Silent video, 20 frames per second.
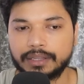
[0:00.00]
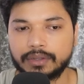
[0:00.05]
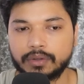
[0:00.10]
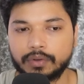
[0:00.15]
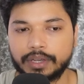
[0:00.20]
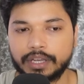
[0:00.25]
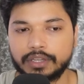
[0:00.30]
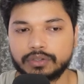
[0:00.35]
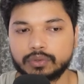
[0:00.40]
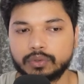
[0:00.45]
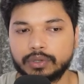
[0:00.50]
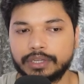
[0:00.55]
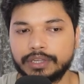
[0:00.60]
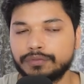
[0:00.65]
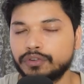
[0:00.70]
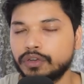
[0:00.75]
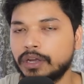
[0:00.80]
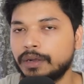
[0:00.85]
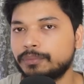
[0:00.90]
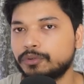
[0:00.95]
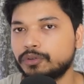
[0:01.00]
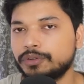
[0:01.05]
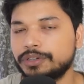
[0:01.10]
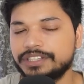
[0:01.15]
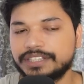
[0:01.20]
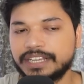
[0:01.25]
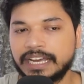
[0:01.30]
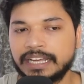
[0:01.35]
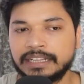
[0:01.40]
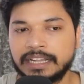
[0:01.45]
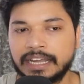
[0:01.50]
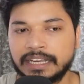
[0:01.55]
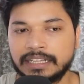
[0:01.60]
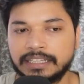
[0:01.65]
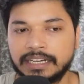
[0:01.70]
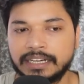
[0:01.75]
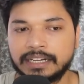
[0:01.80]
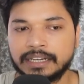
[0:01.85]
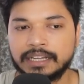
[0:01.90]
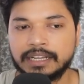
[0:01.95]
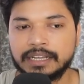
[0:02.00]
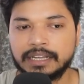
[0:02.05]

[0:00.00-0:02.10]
Okay, so if you have to design like that,